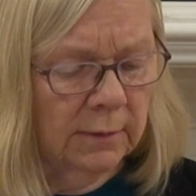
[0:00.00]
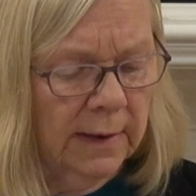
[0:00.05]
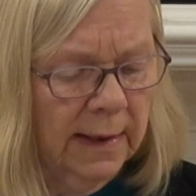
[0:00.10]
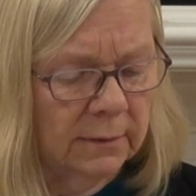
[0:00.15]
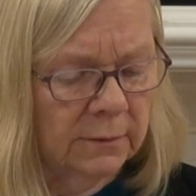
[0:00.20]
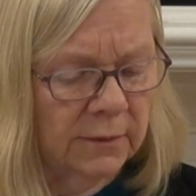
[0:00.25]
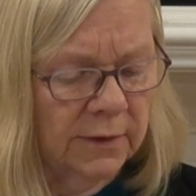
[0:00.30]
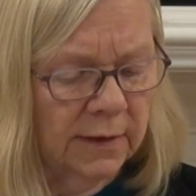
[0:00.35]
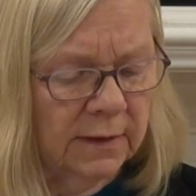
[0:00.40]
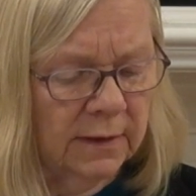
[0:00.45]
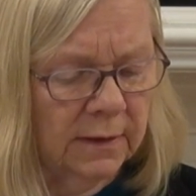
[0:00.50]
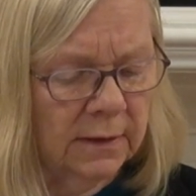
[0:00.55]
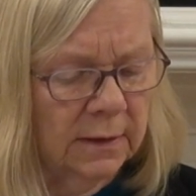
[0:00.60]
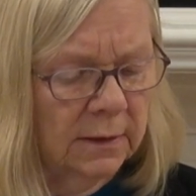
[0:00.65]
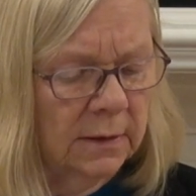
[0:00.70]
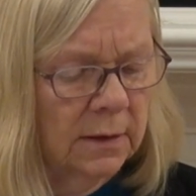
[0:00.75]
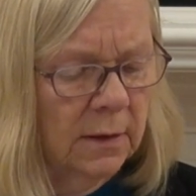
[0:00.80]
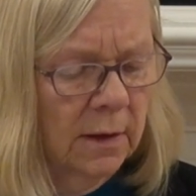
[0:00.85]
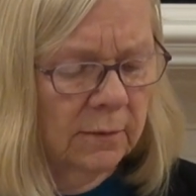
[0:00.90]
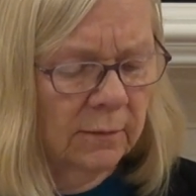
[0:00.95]
around, yet he
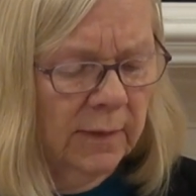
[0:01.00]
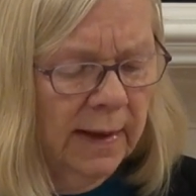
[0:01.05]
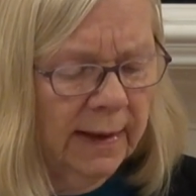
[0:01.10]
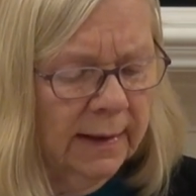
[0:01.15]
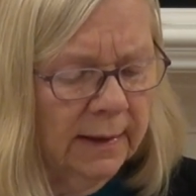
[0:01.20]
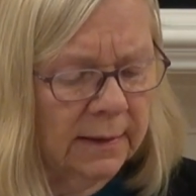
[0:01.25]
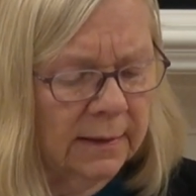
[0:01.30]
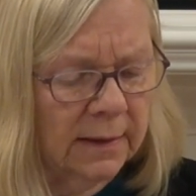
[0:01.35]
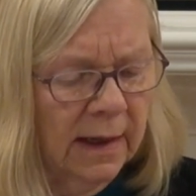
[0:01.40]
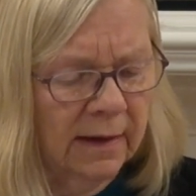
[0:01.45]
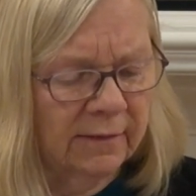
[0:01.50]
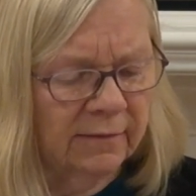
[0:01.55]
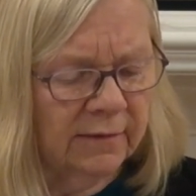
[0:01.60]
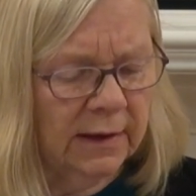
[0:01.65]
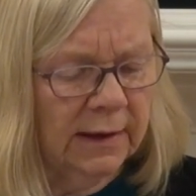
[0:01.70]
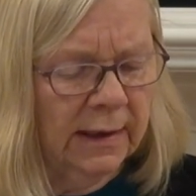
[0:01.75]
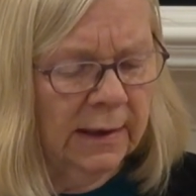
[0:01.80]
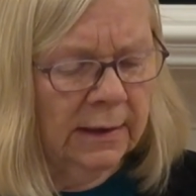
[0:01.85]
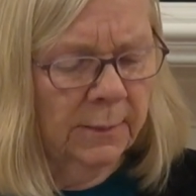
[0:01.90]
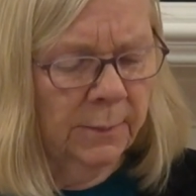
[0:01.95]
did not recognize
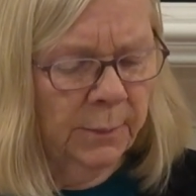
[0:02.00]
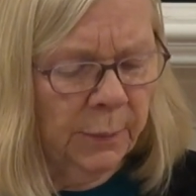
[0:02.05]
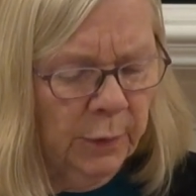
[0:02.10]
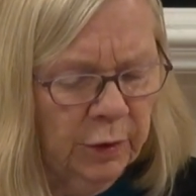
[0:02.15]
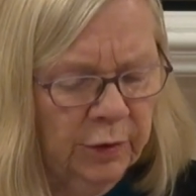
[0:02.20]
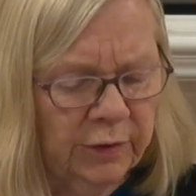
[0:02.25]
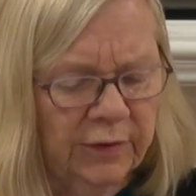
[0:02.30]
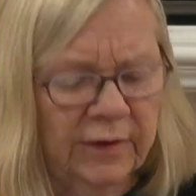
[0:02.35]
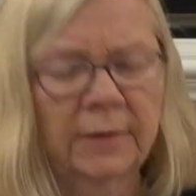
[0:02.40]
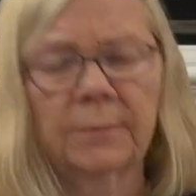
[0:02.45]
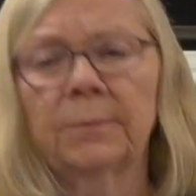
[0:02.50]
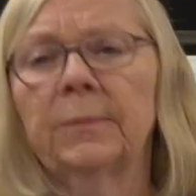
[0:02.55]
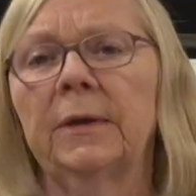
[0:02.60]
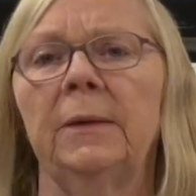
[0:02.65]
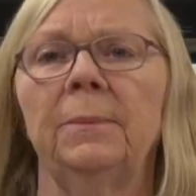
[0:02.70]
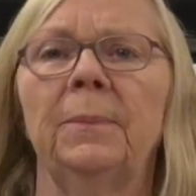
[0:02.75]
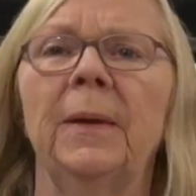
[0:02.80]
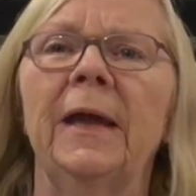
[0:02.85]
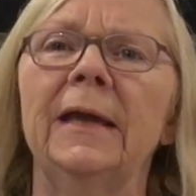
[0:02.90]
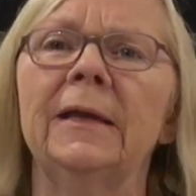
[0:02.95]
it, and it burned him, but
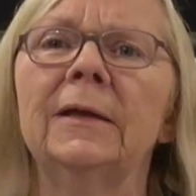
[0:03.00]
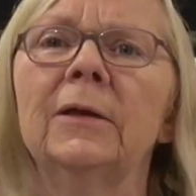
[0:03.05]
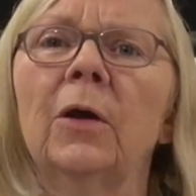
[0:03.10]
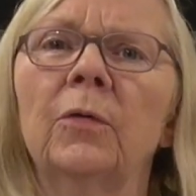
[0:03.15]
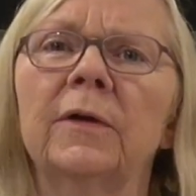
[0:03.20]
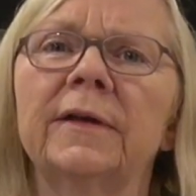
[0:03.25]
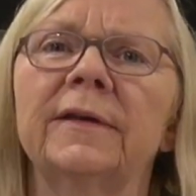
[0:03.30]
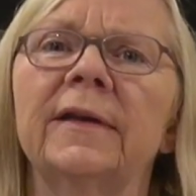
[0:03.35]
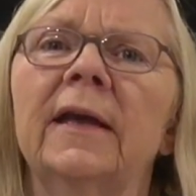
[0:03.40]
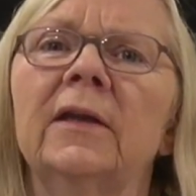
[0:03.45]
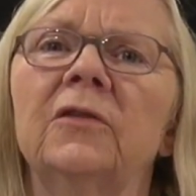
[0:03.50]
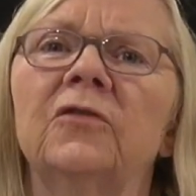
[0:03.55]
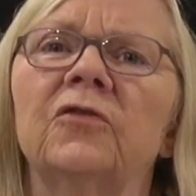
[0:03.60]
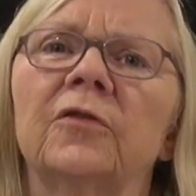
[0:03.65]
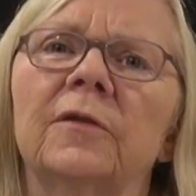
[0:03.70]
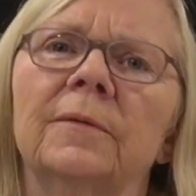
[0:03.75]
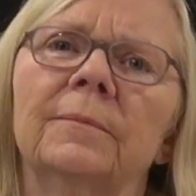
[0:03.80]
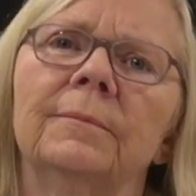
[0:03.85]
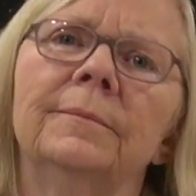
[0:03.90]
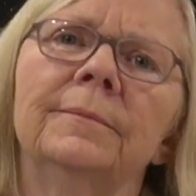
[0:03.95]
he paid no
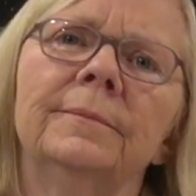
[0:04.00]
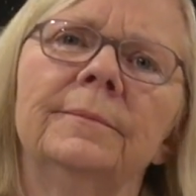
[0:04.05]
attention.